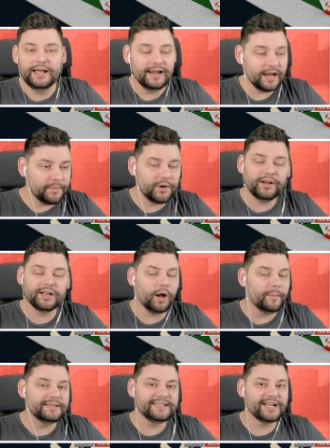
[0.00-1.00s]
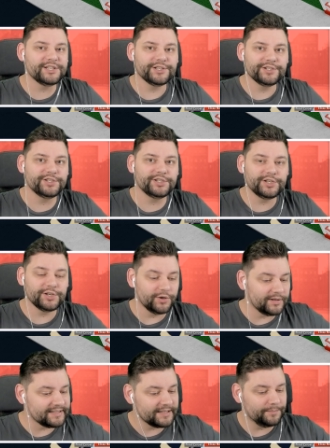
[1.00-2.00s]
Let me know in the comment section, too,
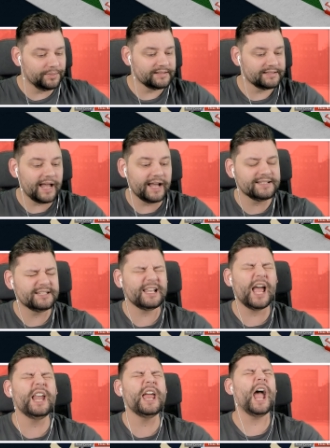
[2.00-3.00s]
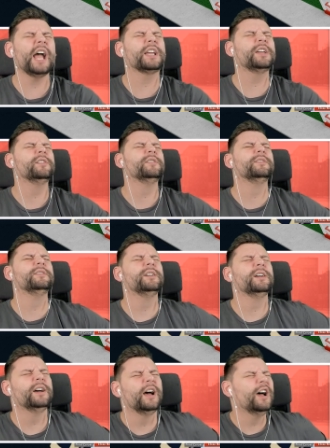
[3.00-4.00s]
to simply say, Seniac! You
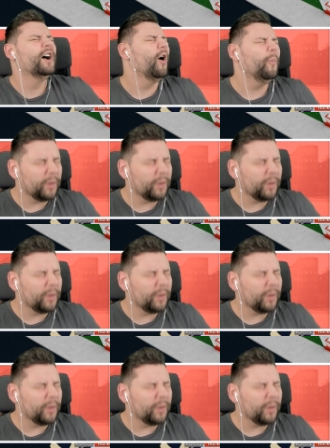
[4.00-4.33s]
damn fool!